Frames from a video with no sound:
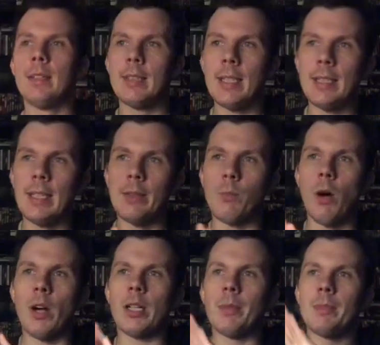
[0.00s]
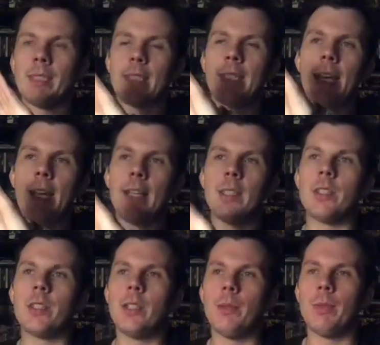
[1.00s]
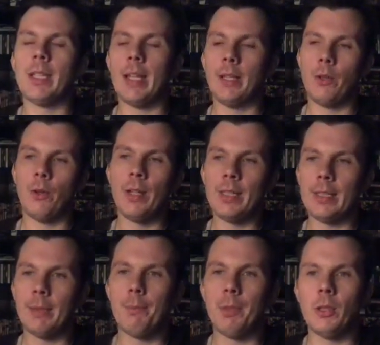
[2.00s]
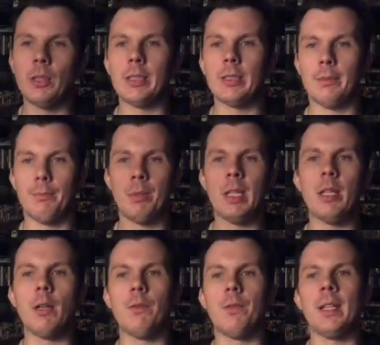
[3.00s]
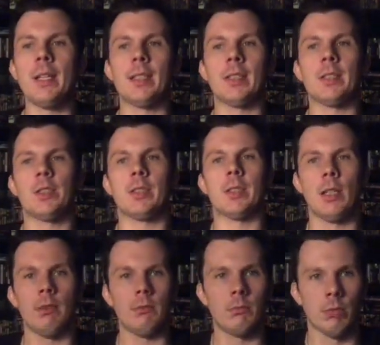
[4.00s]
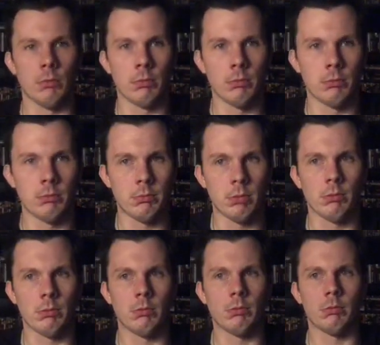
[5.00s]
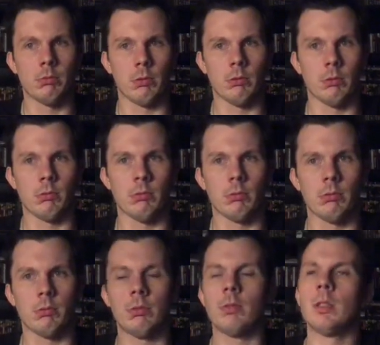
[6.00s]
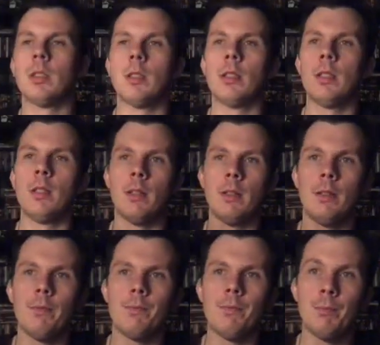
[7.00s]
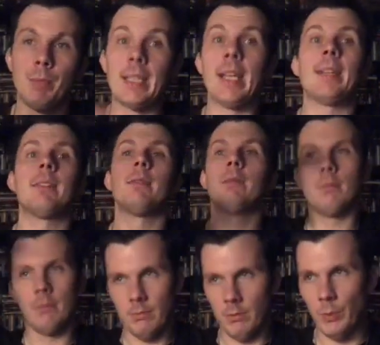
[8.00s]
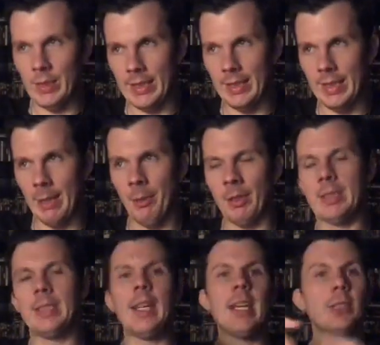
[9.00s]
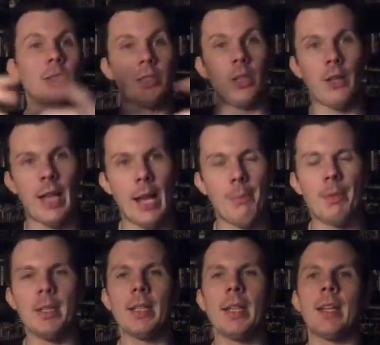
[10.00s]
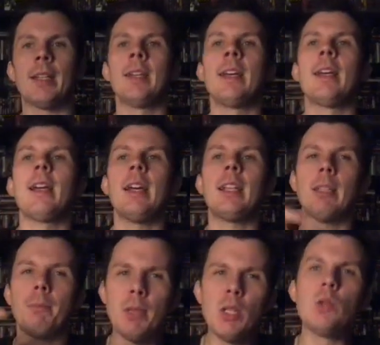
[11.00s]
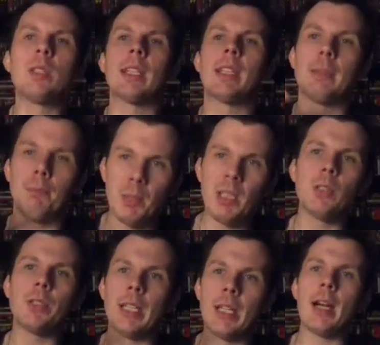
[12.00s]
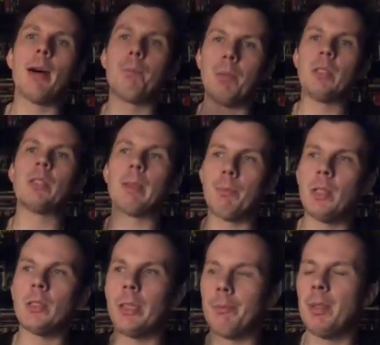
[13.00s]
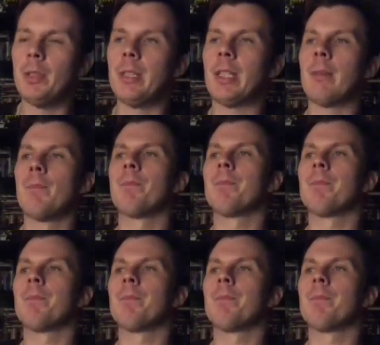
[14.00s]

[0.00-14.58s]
Then they walk up the stage, and we get Chris and Billy's POV, and it's just that don don don. But then we see them on stage; it's all happy again, and the music is building up, building, building, building.